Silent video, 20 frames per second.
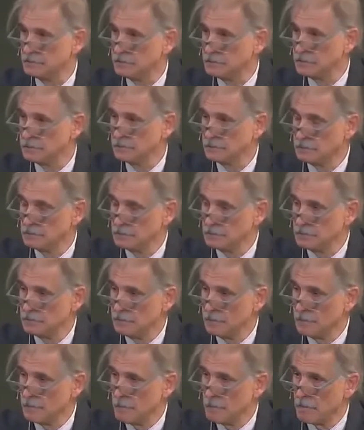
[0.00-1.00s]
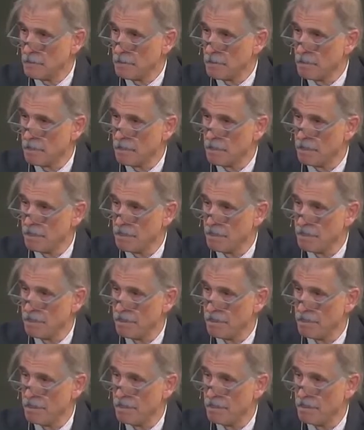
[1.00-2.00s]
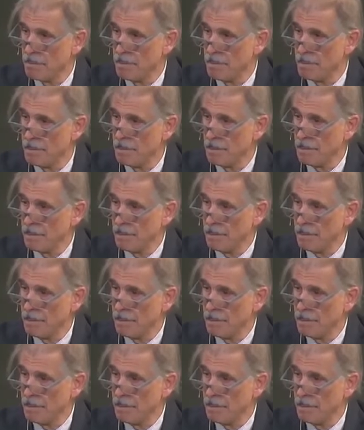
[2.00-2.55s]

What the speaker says: Nothing is said.